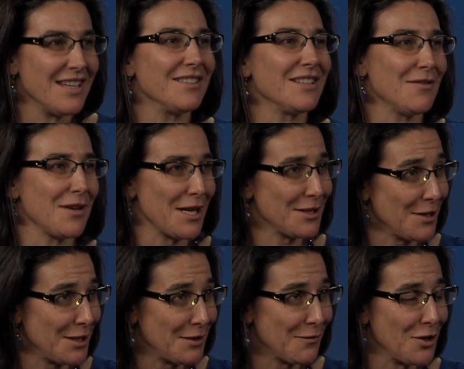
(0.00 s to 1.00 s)
and giving us
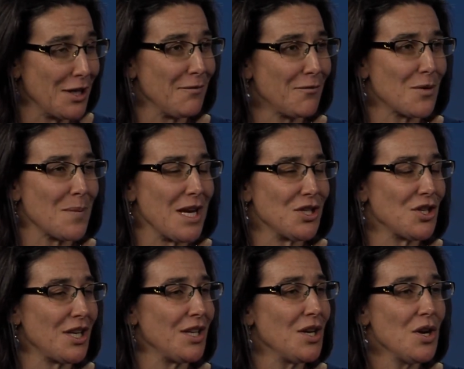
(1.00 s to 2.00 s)
lots of good
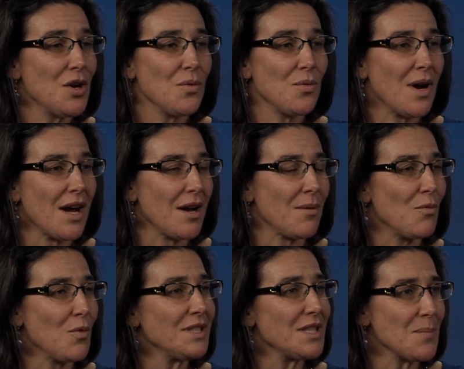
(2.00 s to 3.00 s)
information. What's the